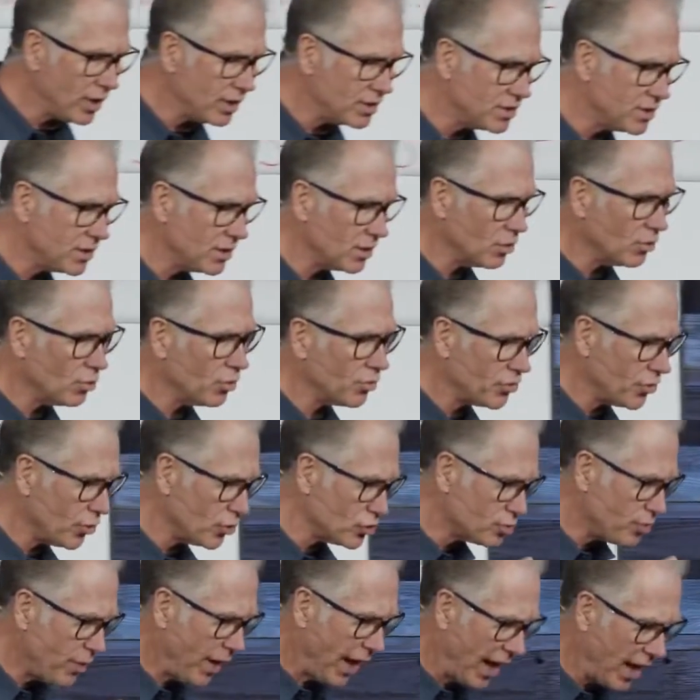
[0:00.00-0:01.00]
deal with
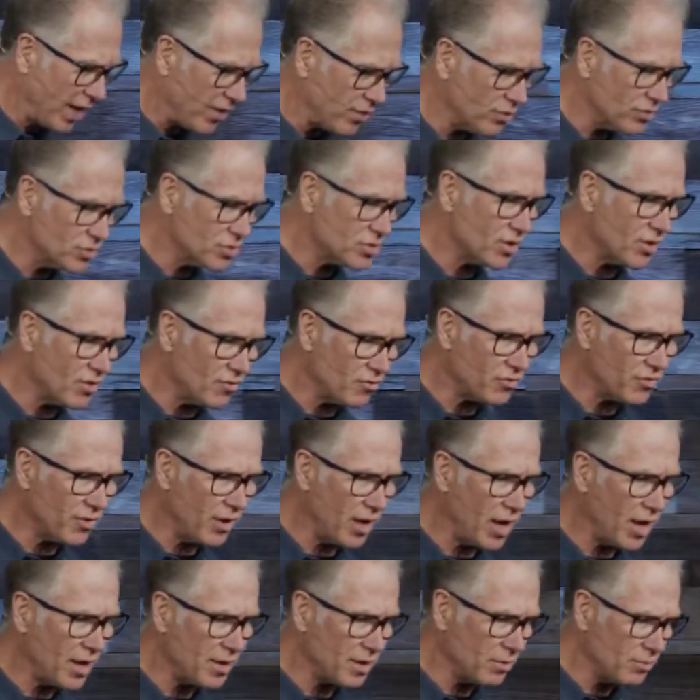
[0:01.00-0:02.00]
those patterns of
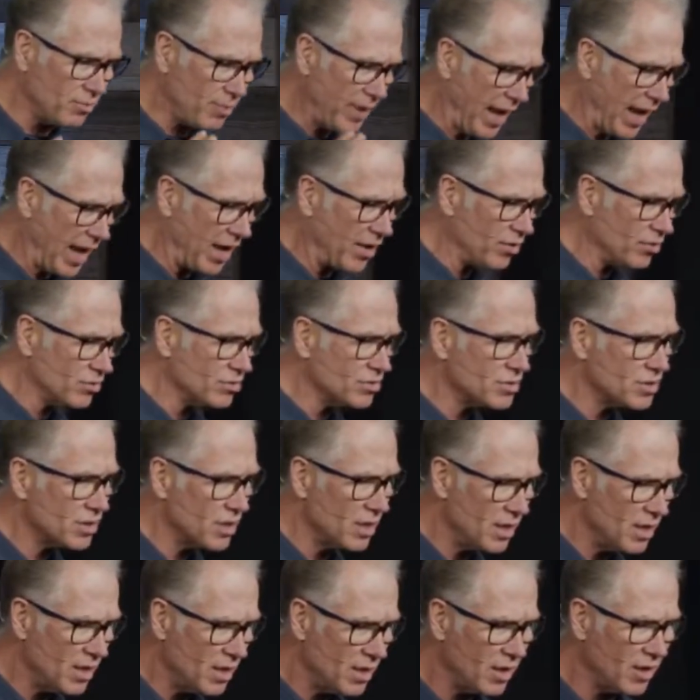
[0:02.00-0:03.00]
thought and patterns
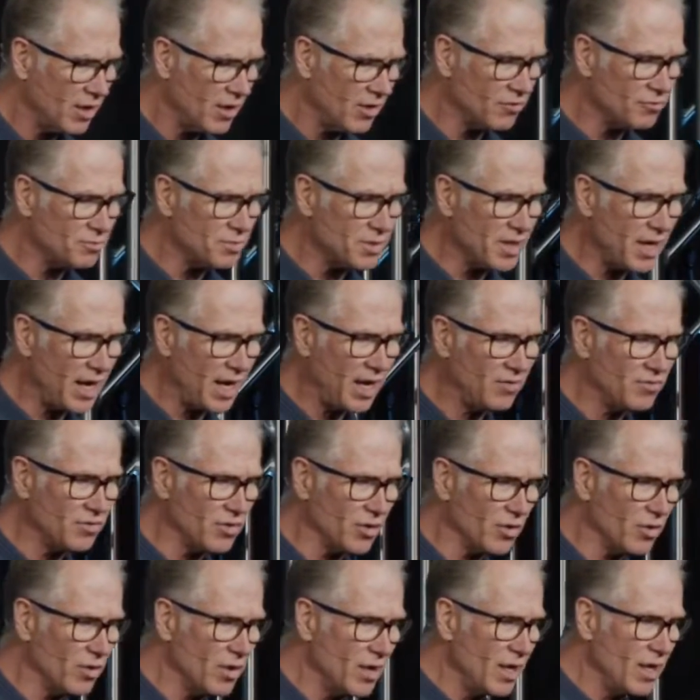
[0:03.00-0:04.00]
of
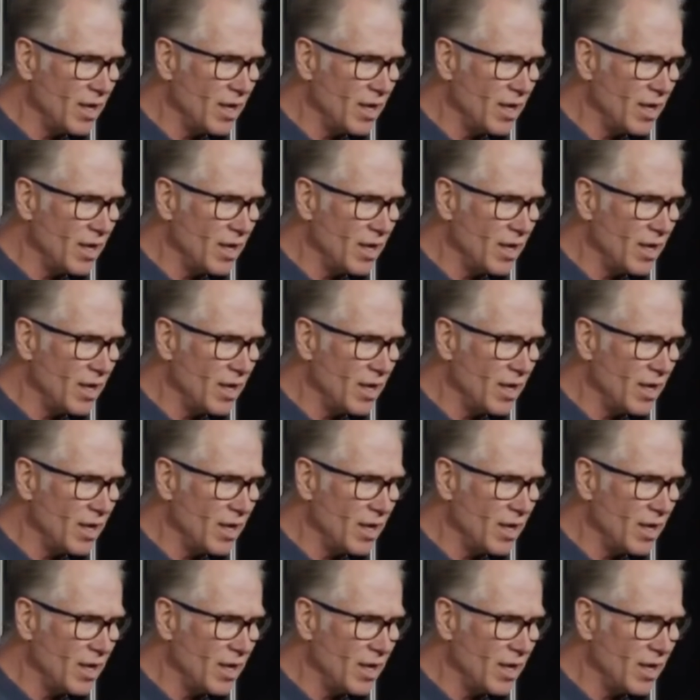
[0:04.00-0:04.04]
behavior,